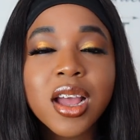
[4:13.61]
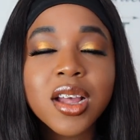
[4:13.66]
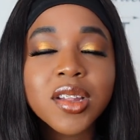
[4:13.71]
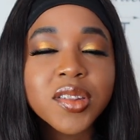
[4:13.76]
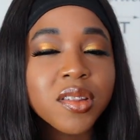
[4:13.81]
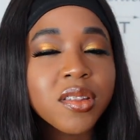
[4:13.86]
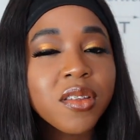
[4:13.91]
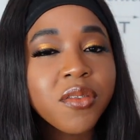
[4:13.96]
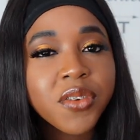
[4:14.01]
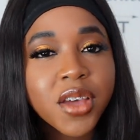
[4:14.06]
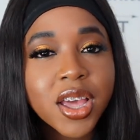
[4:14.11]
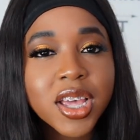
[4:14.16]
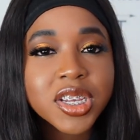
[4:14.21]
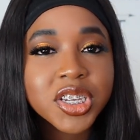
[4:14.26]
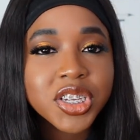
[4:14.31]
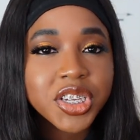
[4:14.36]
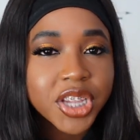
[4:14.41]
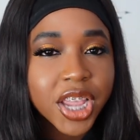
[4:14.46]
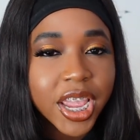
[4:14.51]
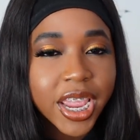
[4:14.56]
So the
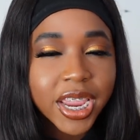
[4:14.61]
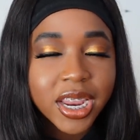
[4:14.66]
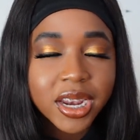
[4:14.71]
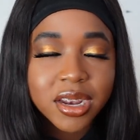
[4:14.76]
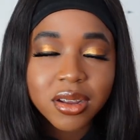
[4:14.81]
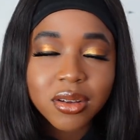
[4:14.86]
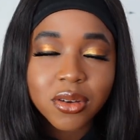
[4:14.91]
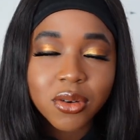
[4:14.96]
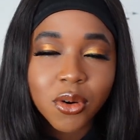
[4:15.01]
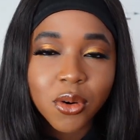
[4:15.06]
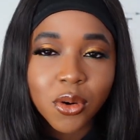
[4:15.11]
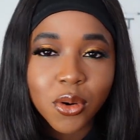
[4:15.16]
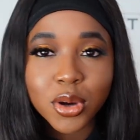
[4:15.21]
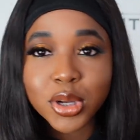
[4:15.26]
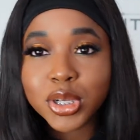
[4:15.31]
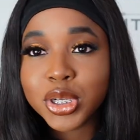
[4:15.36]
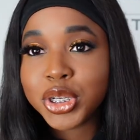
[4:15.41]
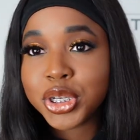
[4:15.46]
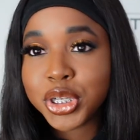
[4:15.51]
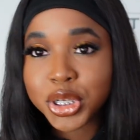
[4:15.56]
first shade or
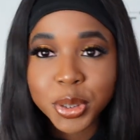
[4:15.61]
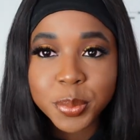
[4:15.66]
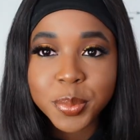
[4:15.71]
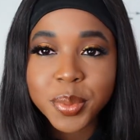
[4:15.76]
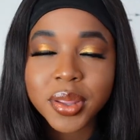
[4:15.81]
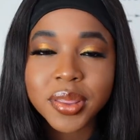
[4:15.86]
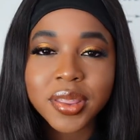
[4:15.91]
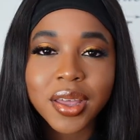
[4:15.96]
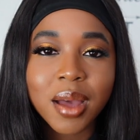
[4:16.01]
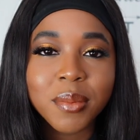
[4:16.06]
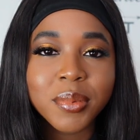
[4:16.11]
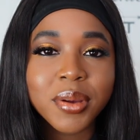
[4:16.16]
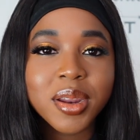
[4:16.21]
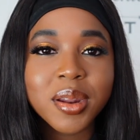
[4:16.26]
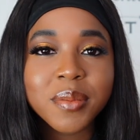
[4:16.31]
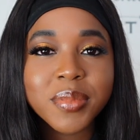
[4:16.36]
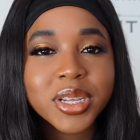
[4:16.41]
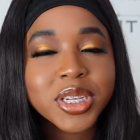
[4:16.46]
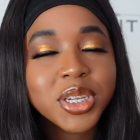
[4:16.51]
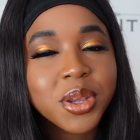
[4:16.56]
dupe that I'm going
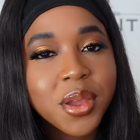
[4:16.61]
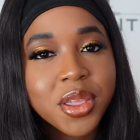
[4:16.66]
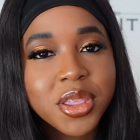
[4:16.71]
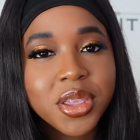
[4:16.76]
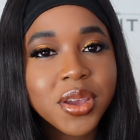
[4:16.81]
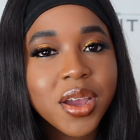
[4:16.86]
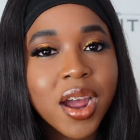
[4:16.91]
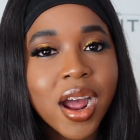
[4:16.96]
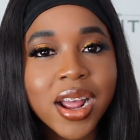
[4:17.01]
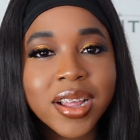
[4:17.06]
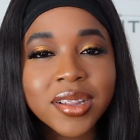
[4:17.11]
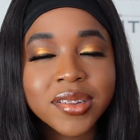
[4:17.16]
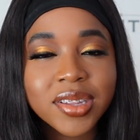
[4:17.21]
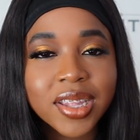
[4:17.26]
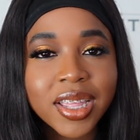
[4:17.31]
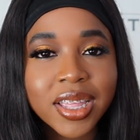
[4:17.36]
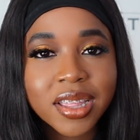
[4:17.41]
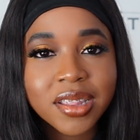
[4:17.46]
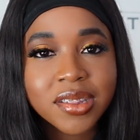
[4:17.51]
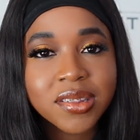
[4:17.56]
to be showing you guys
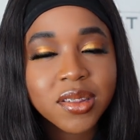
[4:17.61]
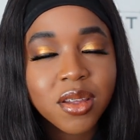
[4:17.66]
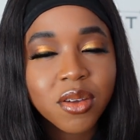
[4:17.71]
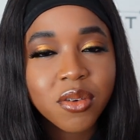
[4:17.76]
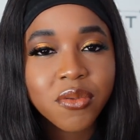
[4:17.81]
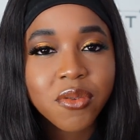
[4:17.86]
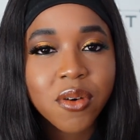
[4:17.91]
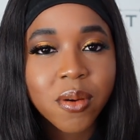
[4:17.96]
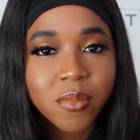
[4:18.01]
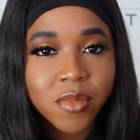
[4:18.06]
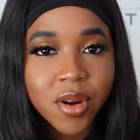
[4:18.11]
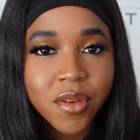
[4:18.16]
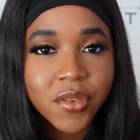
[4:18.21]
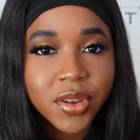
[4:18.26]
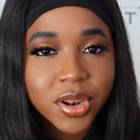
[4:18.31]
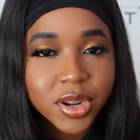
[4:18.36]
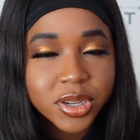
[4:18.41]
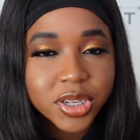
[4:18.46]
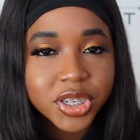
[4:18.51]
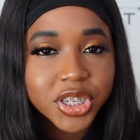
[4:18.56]
is from
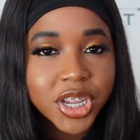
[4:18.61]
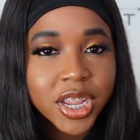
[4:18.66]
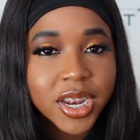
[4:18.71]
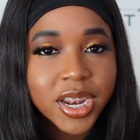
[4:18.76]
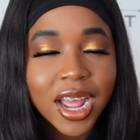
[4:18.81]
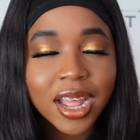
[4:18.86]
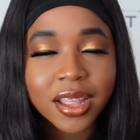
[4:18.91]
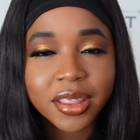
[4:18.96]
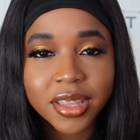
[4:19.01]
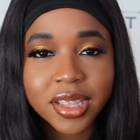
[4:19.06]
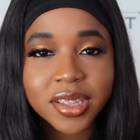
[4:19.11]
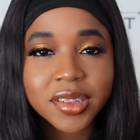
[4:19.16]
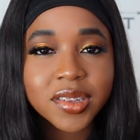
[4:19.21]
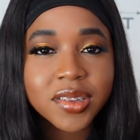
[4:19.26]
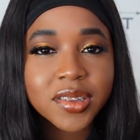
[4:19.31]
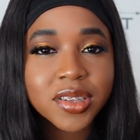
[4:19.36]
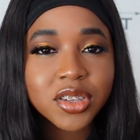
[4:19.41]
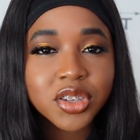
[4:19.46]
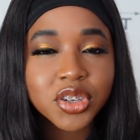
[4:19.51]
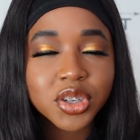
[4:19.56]
Revolution and this
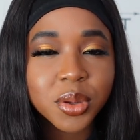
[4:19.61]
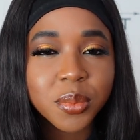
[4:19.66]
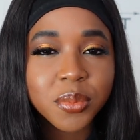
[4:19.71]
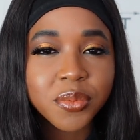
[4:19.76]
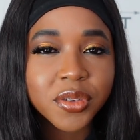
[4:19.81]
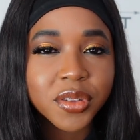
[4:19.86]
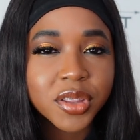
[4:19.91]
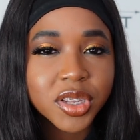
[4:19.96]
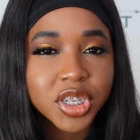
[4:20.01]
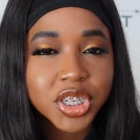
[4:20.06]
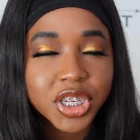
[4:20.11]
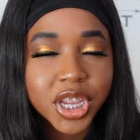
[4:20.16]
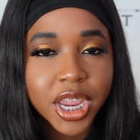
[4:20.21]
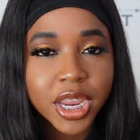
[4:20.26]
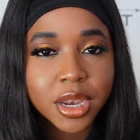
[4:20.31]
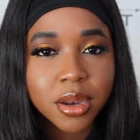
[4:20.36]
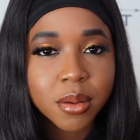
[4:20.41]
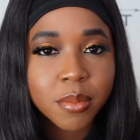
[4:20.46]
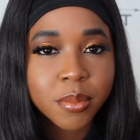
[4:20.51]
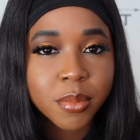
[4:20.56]
is a dupe for the
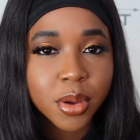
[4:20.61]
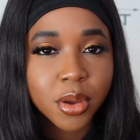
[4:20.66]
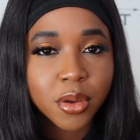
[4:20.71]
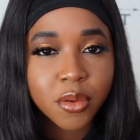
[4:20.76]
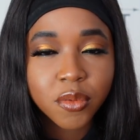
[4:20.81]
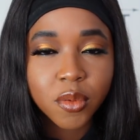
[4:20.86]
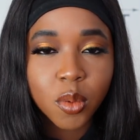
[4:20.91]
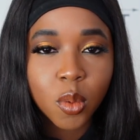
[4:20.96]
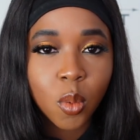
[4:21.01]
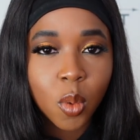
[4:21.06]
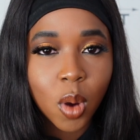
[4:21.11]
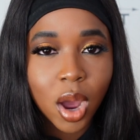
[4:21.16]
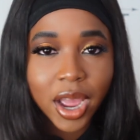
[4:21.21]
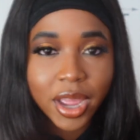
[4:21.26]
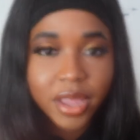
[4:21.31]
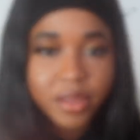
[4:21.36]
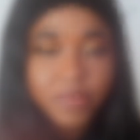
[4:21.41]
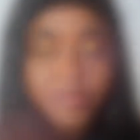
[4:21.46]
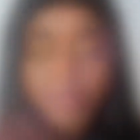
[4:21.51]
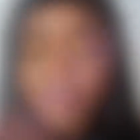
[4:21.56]
shade Mauve
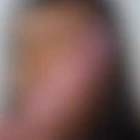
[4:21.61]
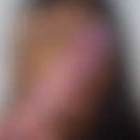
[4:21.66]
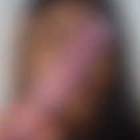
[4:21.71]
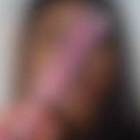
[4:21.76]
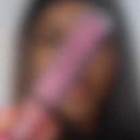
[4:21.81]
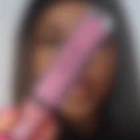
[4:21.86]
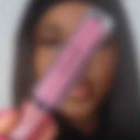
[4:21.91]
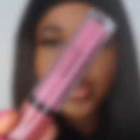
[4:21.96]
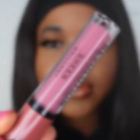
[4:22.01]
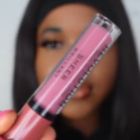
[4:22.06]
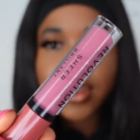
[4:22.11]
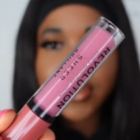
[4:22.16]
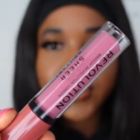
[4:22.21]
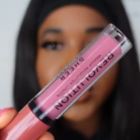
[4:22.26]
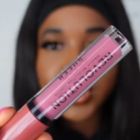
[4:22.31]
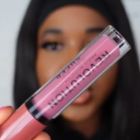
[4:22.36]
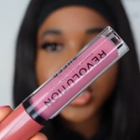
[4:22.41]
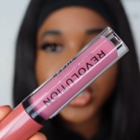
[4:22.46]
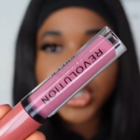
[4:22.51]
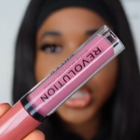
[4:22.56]
Wives. This is the
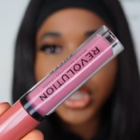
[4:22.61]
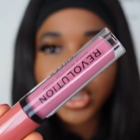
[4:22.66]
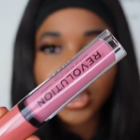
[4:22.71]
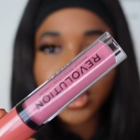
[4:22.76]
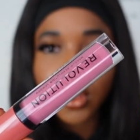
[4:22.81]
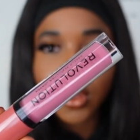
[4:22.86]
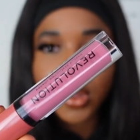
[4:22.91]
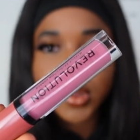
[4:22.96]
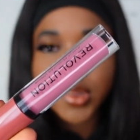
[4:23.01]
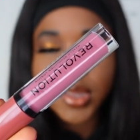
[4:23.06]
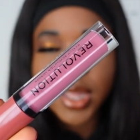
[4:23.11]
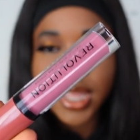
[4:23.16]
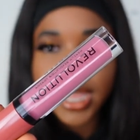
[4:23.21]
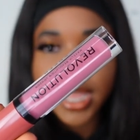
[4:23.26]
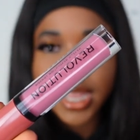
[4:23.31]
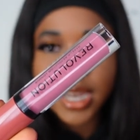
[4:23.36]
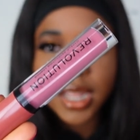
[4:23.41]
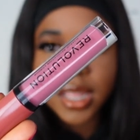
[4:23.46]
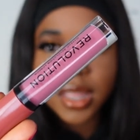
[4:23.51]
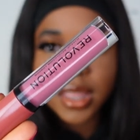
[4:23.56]
Revolution Gloss
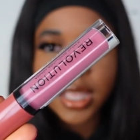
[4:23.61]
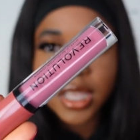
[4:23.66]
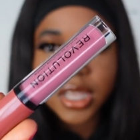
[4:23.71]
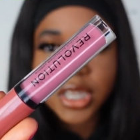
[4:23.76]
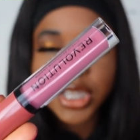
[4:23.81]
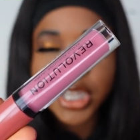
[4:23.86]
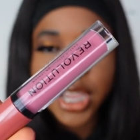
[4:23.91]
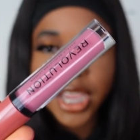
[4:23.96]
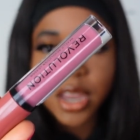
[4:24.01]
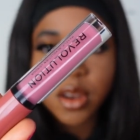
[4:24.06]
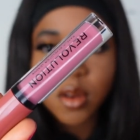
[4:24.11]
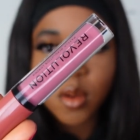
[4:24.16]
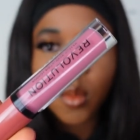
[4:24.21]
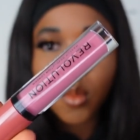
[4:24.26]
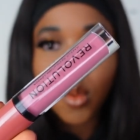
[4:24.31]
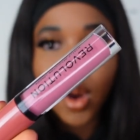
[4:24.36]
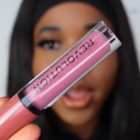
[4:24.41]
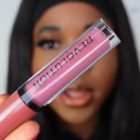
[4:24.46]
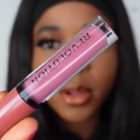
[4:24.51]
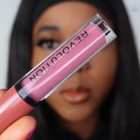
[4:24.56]
in the shade
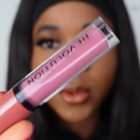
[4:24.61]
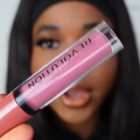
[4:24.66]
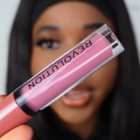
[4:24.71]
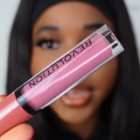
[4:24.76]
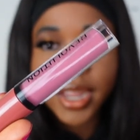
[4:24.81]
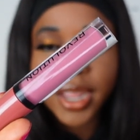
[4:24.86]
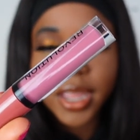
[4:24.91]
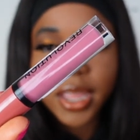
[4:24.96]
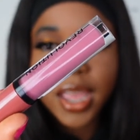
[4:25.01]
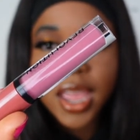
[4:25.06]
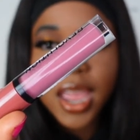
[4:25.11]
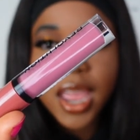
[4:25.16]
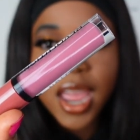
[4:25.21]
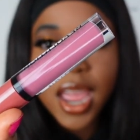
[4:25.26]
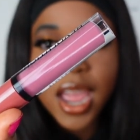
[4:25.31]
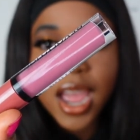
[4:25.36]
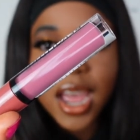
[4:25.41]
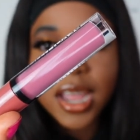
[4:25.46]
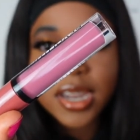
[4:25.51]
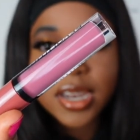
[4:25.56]
White Wedding
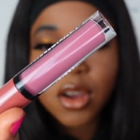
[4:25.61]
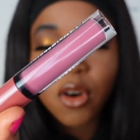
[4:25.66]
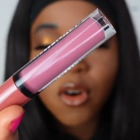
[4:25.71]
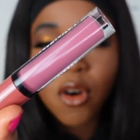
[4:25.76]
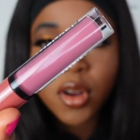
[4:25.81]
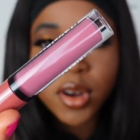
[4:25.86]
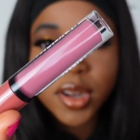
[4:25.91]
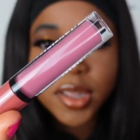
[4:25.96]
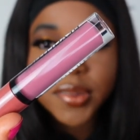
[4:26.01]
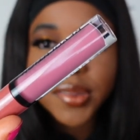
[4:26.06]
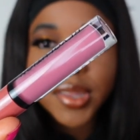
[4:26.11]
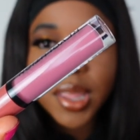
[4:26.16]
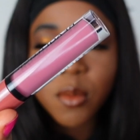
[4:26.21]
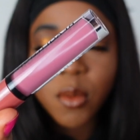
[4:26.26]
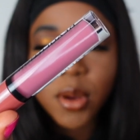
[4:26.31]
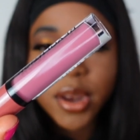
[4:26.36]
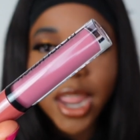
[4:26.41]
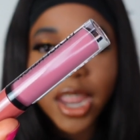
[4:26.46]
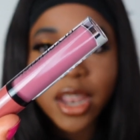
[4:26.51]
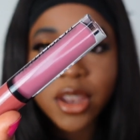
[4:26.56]
and honestly,
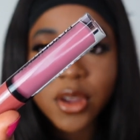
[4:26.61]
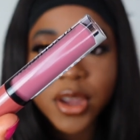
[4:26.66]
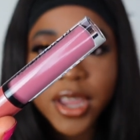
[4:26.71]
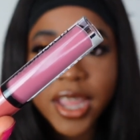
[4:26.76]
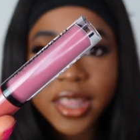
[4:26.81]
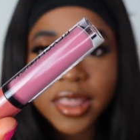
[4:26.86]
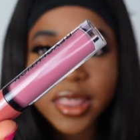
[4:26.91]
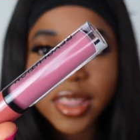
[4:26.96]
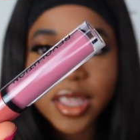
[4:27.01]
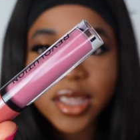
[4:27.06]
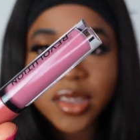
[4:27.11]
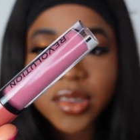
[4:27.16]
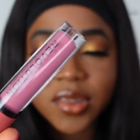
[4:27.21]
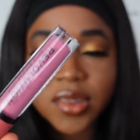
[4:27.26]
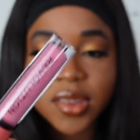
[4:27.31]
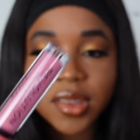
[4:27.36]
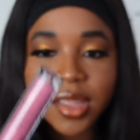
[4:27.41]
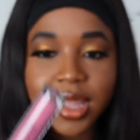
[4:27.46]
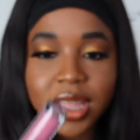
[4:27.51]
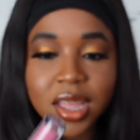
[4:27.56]
when I look at
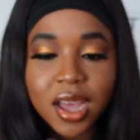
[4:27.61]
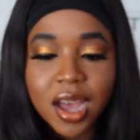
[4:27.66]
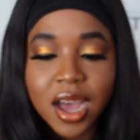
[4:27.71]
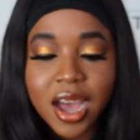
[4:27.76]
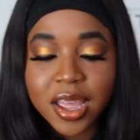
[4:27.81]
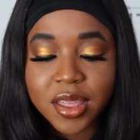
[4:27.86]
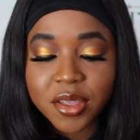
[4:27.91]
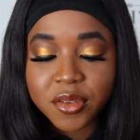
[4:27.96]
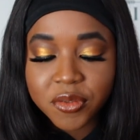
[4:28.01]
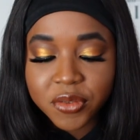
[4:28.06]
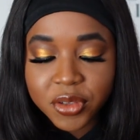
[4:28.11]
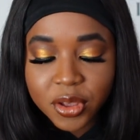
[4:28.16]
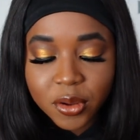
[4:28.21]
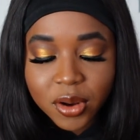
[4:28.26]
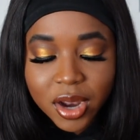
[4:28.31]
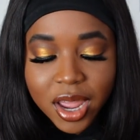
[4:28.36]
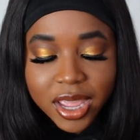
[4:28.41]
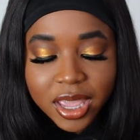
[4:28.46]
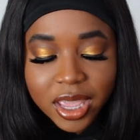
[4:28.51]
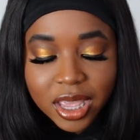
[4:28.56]
this, I feel
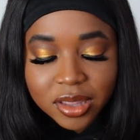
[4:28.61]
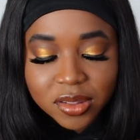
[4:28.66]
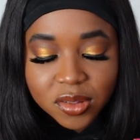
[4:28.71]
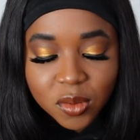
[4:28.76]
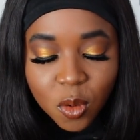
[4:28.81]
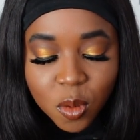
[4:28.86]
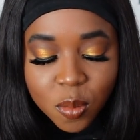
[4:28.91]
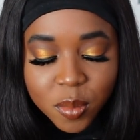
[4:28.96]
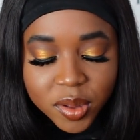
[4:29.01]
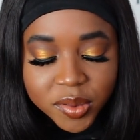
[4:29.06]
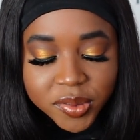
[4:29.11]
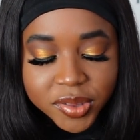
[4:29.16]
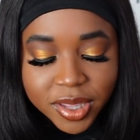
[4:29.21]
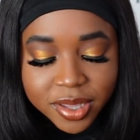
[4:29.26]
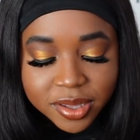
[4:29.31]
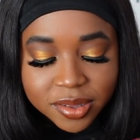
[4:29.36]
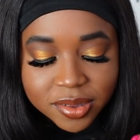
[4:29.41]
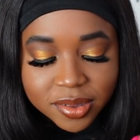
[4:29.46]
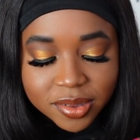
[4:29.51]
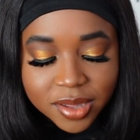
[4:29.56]
like it's almost
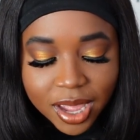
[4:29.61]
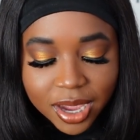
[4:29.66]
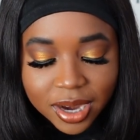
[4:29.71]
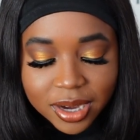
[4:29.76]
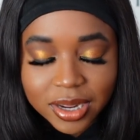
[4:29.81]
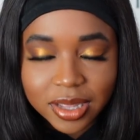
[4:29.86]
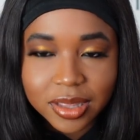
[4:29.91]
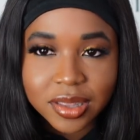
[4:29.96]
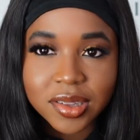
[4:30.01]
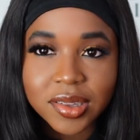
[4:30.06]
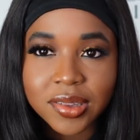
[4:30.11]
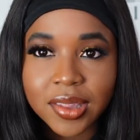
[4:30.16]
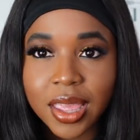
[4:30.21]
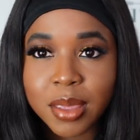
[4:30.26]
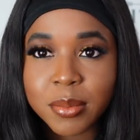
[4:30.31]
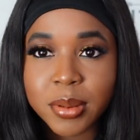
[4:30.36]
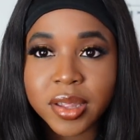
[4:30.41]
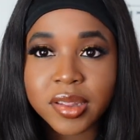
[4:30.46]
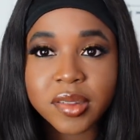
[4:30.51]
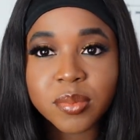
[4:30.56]
exactly the
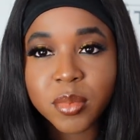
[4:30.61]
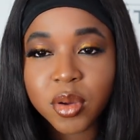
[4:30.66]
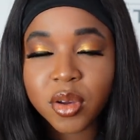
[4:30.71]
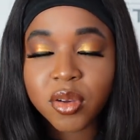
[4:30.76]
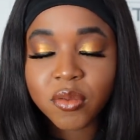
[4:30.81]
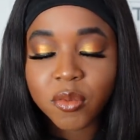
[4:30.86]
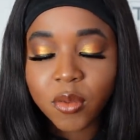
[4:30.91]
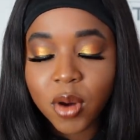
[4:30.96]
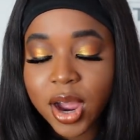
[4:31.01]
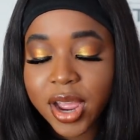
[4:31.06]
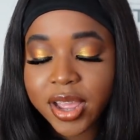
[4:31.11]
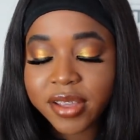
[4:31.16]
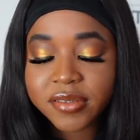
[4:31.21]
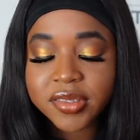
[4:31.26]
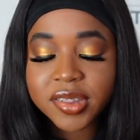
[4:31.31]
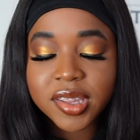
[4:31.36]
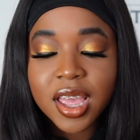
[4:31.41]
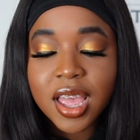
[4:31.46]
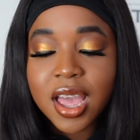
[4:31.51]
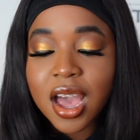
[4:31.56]
same as Mauve
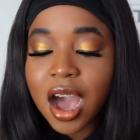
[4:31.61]
Wives.